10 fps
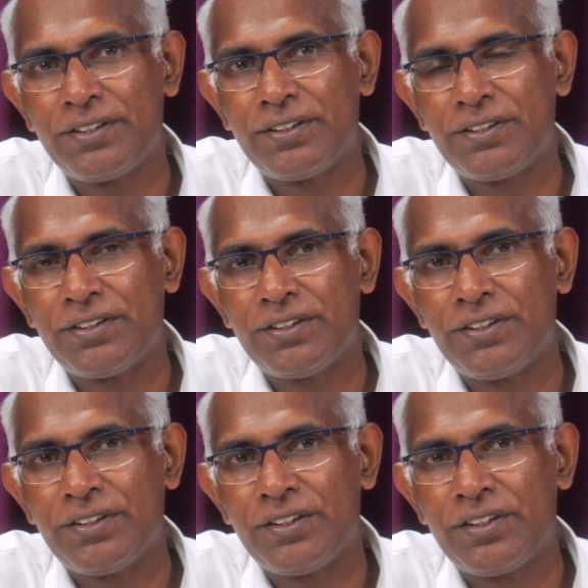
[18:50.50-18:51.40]

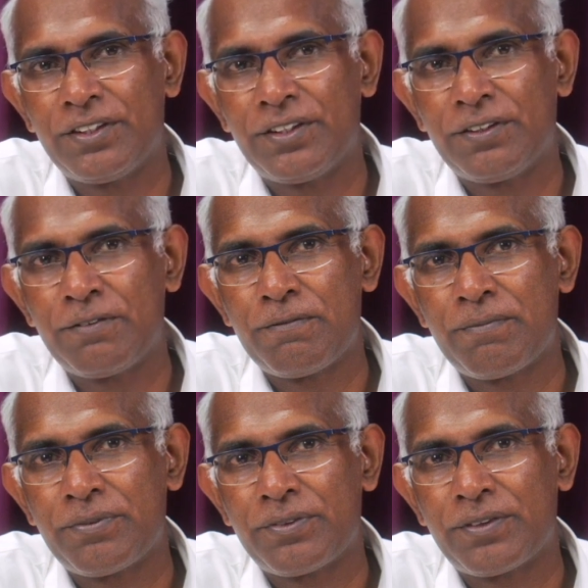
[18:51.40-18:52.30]

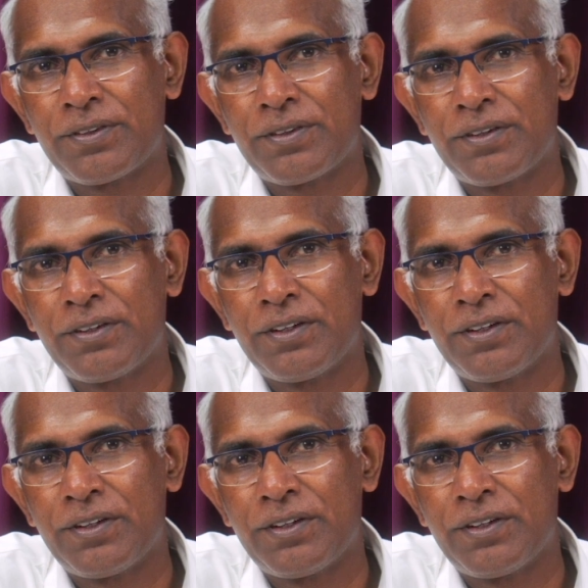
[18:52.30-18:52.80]
[no speech]